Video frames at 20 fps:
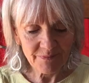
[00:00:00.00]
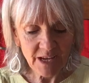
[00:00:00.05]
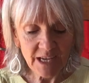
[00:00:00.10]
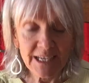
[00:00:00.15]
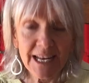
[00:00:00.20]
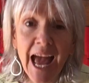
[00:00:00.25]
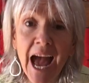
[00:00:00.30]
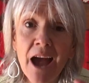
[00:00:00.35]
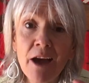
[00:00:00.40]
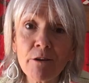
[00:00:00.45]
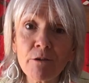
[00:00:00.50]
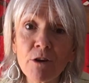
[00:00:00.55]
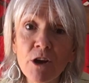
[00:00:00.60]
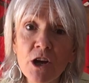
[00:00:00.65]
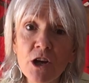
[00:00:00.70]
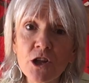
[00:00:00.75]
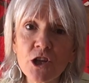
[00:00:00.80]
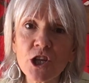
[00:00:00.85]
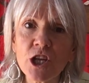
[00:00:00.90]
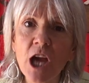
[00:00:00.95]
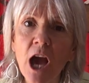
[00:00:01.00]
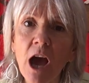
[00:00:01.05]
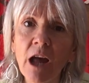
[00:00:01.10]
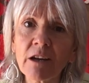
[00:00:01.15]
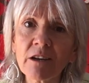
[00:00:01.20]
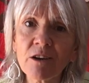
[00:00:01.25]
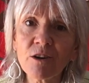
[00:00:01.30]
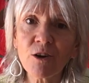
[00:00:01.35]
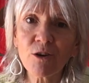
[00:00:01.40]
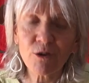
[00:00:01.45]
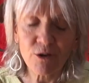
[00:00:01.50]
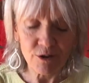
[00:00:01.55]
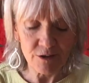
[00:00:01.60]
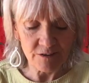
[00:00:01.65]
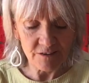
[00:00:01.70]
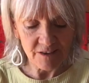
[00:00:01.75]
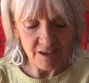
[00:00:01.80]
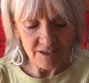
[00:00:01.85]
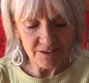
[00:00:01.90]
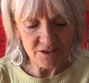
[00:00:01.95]
Now she
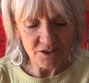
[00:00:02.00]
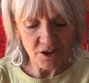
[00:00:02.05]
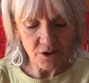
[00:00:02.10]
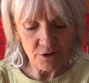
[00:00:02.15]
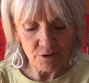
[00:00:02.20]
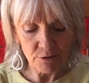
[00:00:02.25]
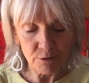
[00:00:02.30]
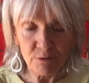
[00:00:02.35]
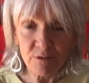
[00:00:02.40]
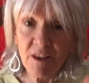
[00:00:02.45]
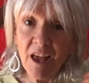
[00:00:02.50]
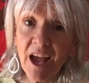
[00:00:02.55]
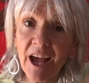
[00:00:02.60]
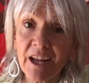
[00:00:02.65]
unhooks her toes